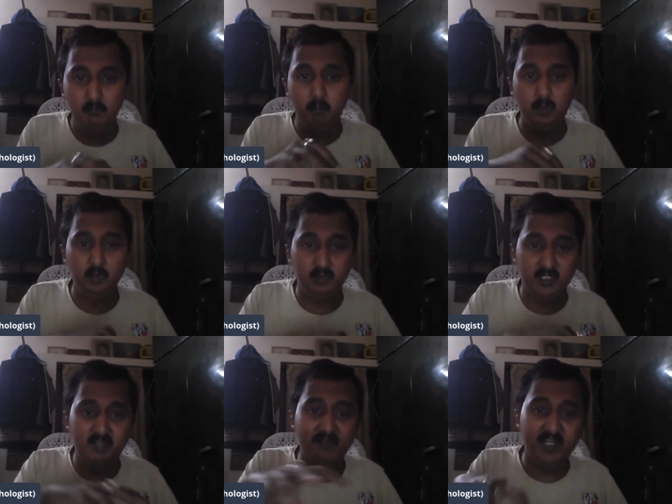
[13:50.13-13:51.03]
Put to
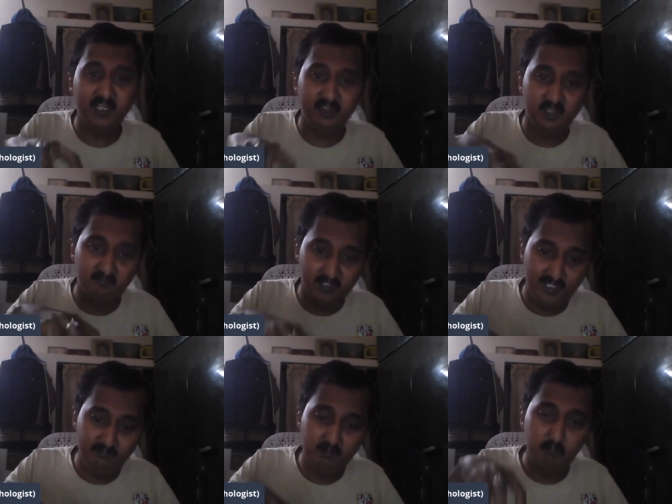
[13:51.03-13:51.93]
3 varieties of
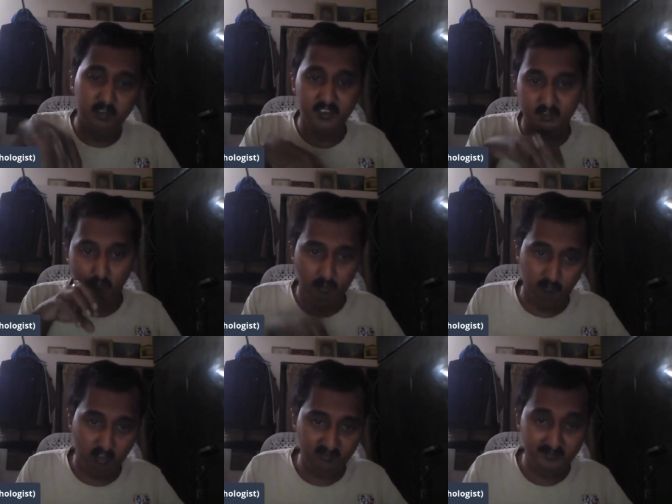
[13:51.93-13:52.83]
grams, put it in
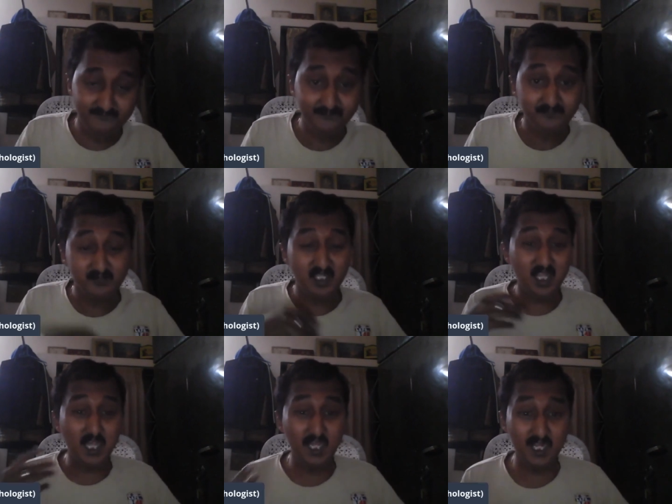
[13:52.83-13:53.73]
one box,
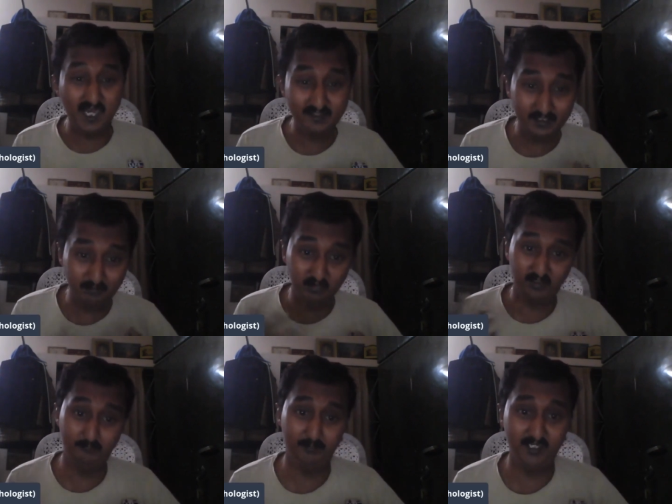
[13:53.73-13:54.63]
and ask them to
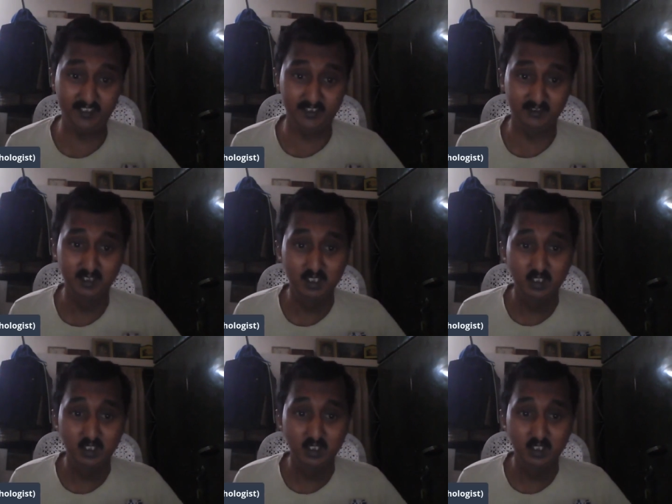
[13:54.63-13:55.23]
separate it.